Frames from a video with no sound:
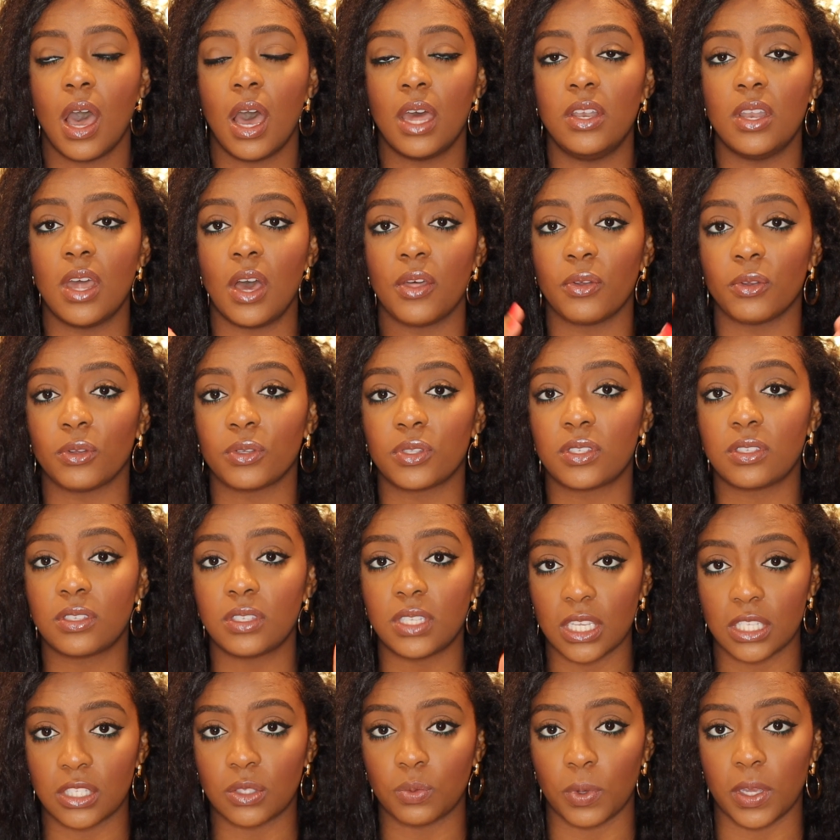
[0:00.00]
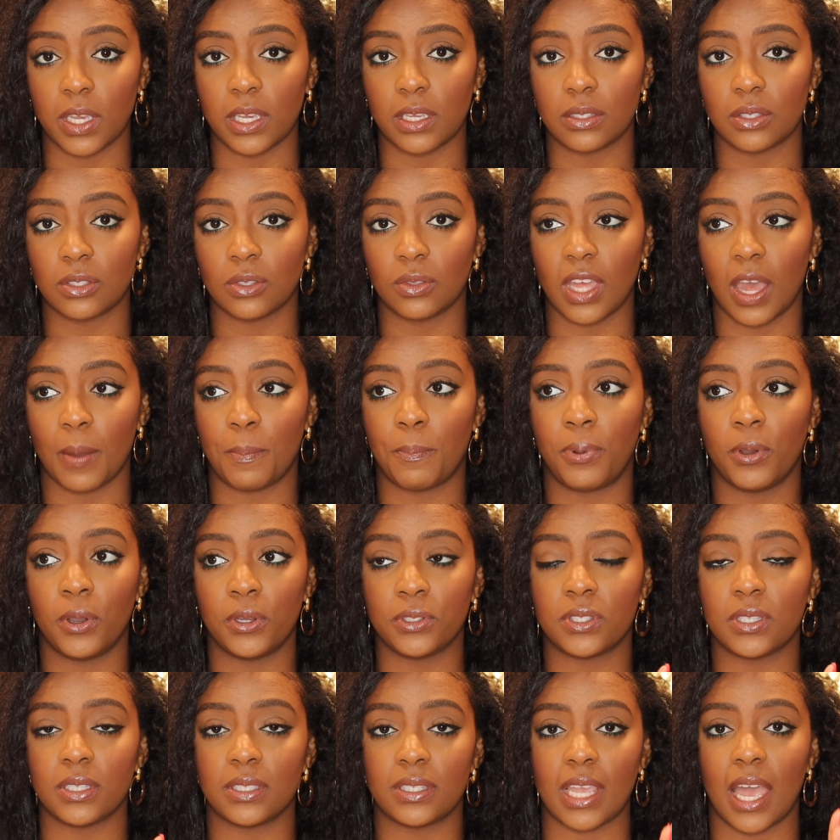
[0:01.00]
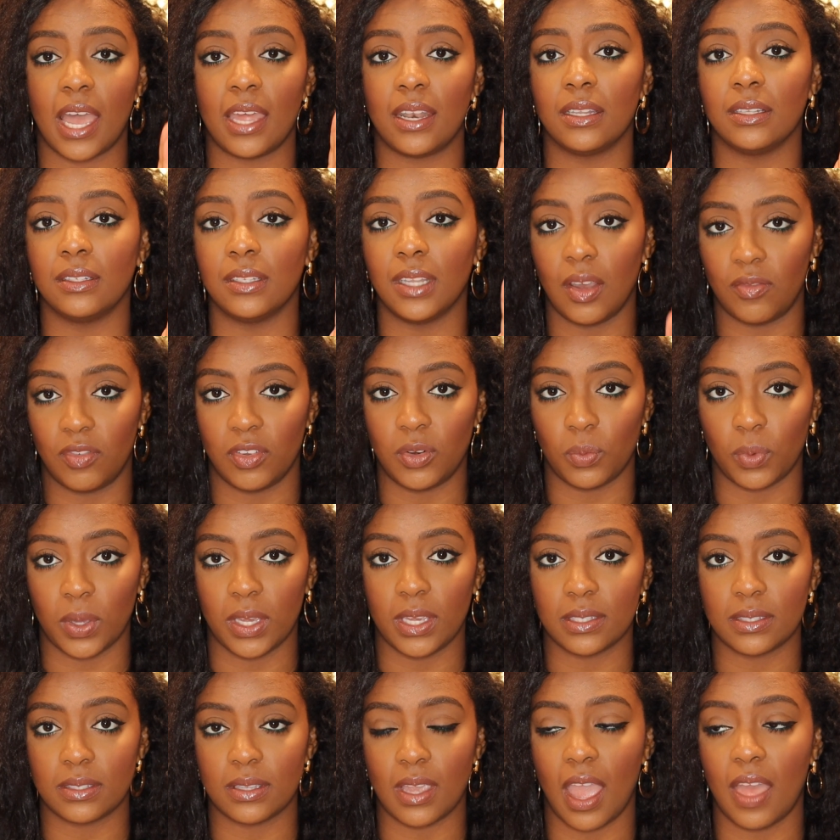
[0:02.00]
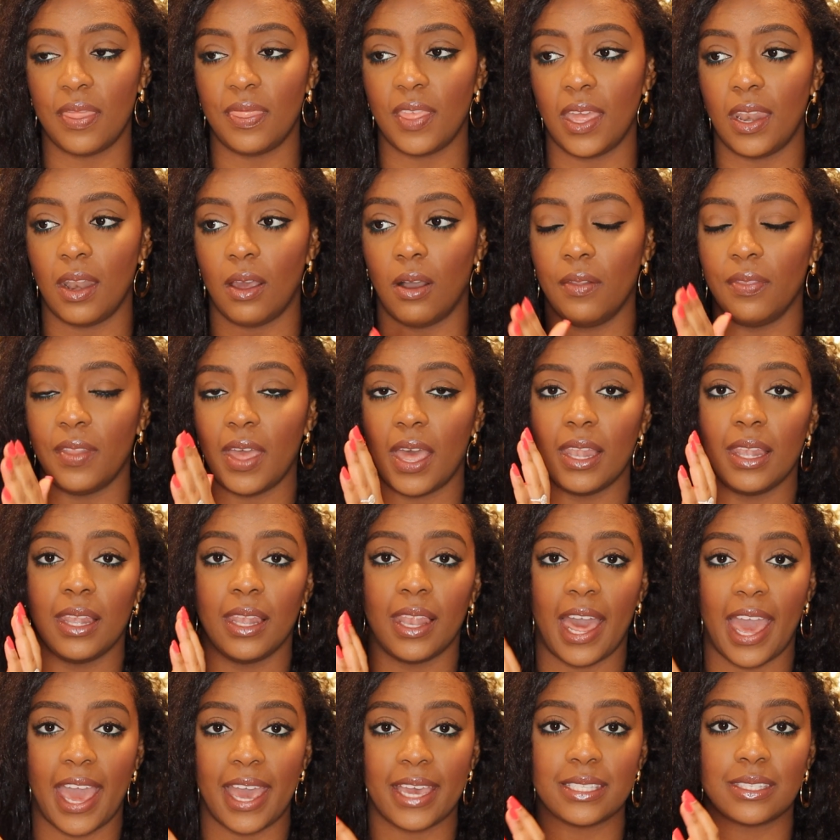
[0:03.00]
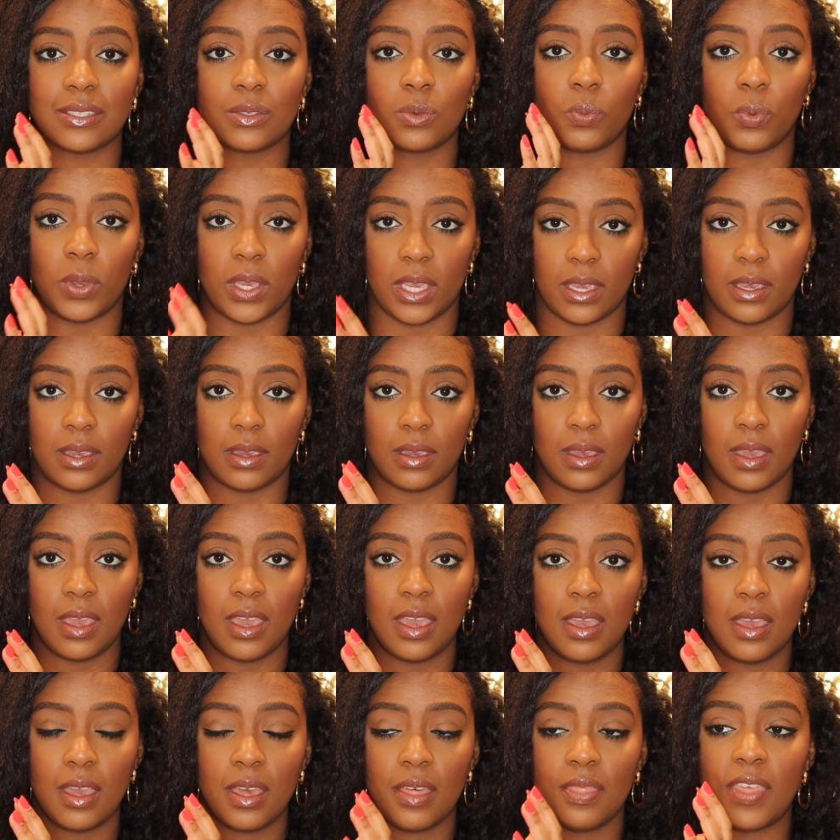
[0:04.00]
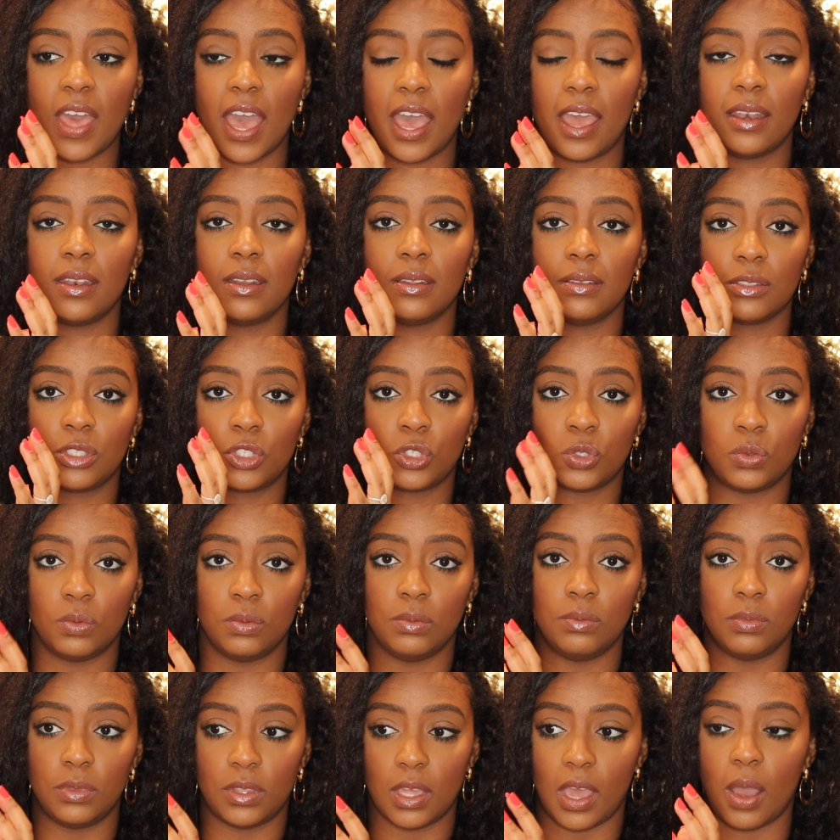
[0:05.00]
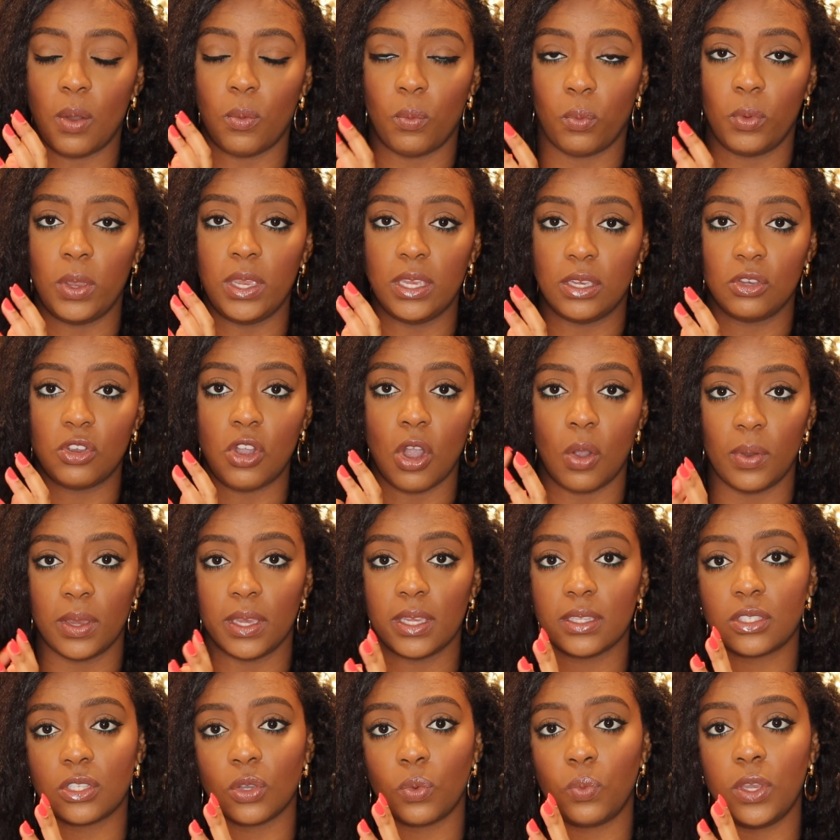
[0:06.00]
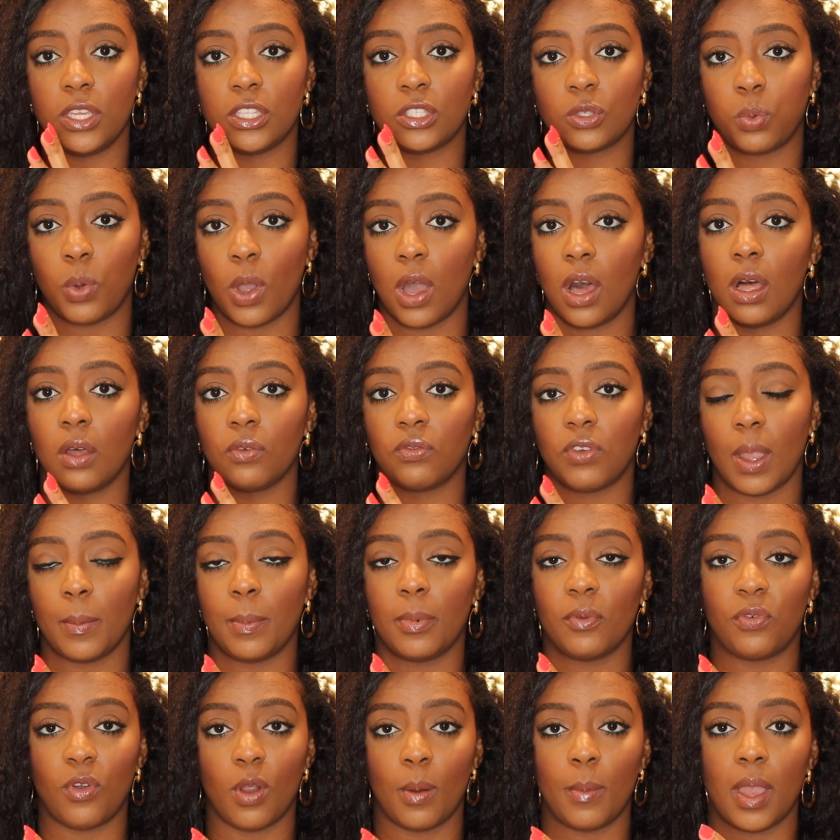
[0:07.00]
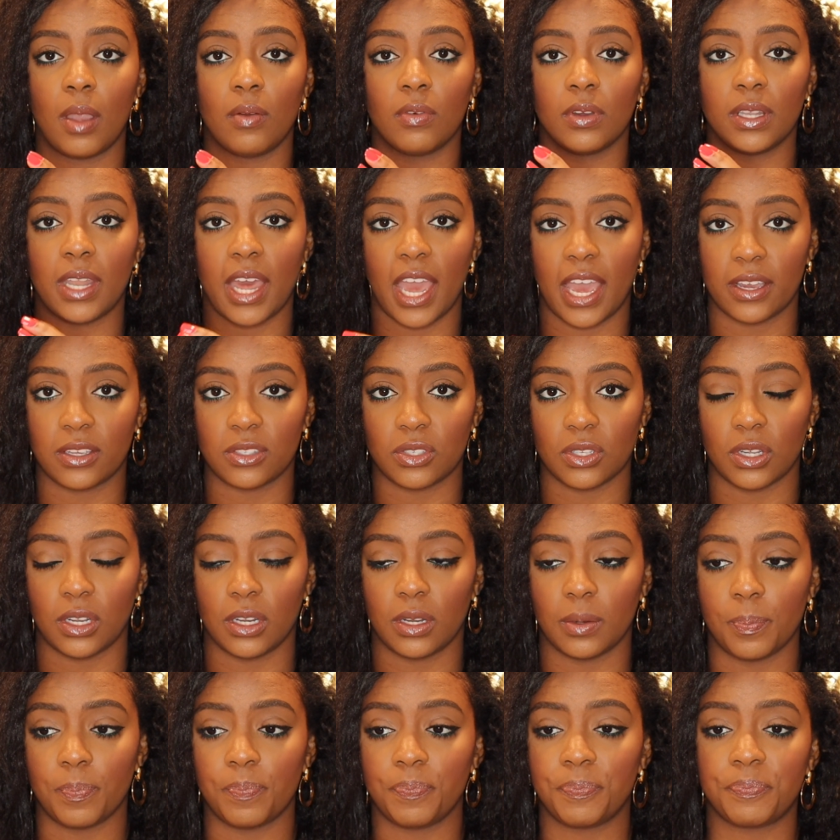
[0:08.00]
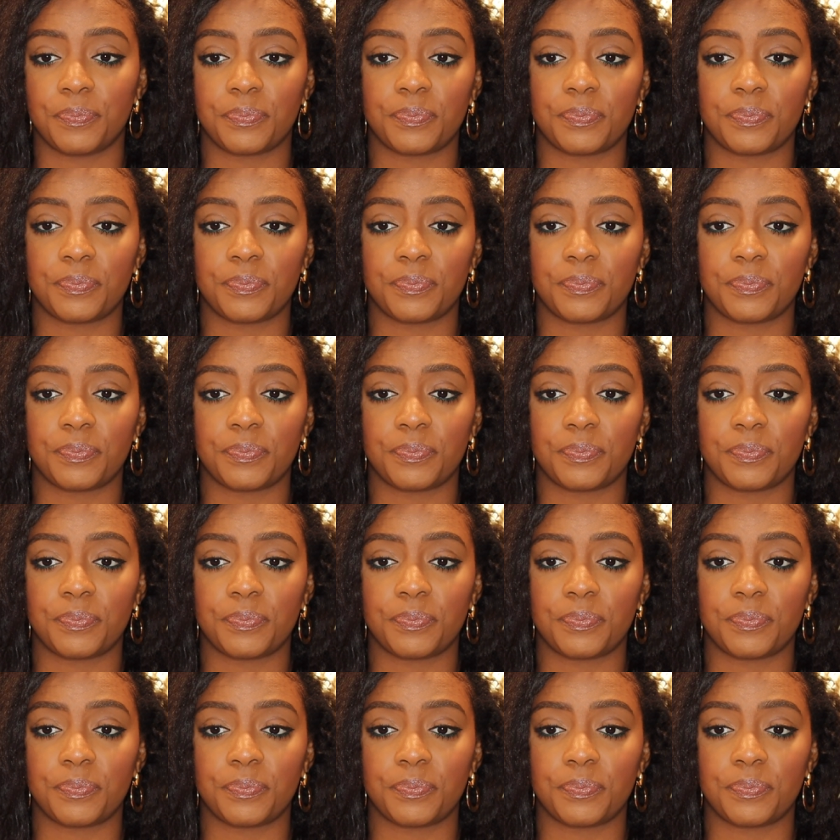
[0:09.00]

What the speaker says: another 6 weeks. So that puts us at 11 weeks. And then on that last week, that week going into week 12, right before my relaxer,